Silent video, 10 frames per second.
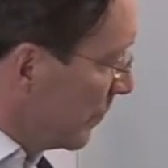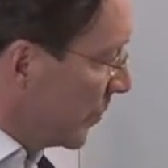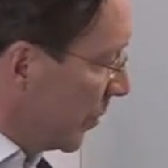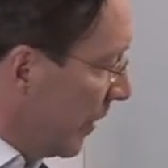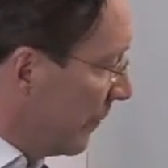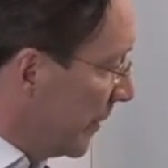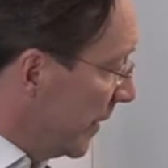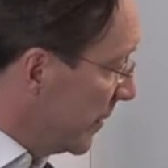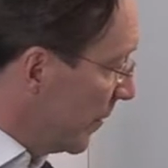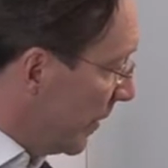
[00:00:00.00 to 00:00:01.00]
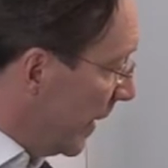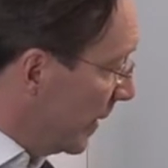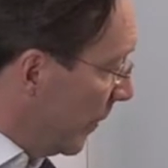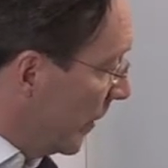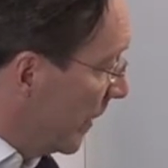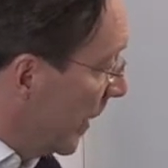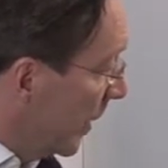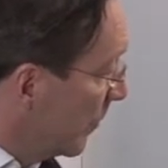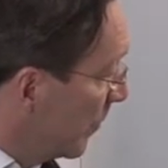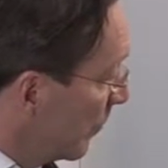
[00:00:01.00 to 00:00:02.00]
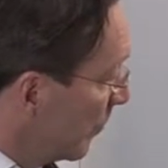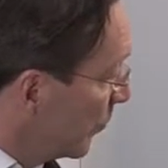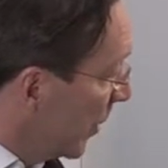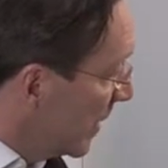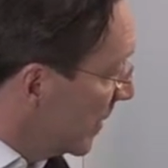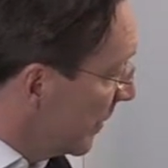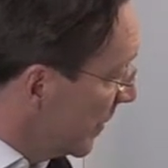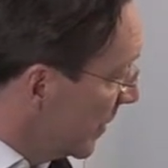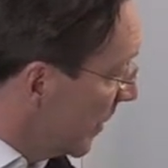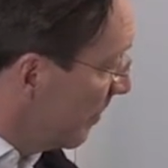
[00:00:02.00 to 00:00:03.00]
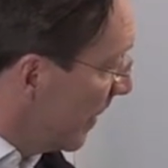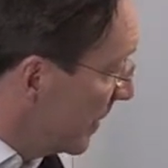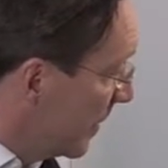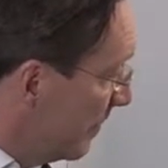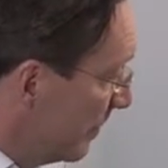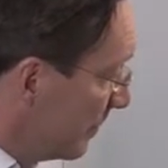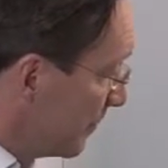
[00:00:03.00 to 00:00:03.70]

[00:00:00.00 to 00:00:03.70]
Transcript: So everything's correct, and we can press the stop button.